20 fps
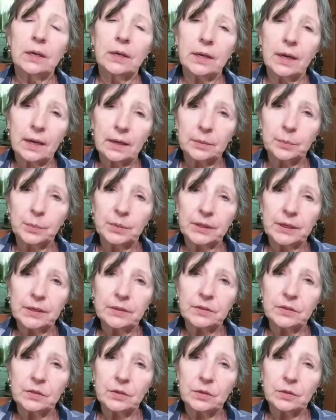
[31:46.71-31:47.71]
God
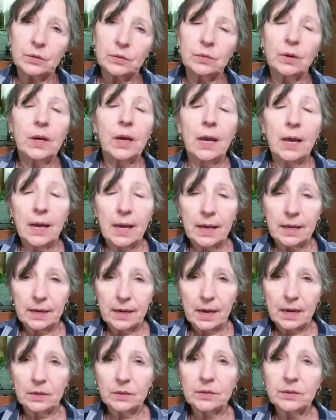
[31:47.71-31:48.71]
bless you,
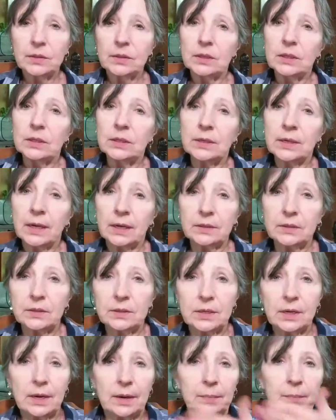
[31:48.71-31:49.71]
and I'll see you
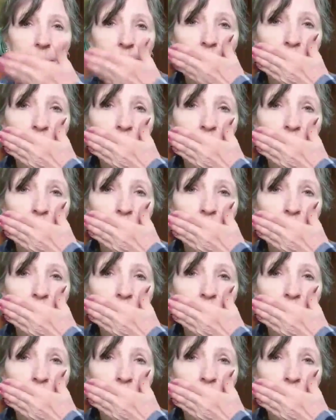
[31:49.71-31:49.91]
next time.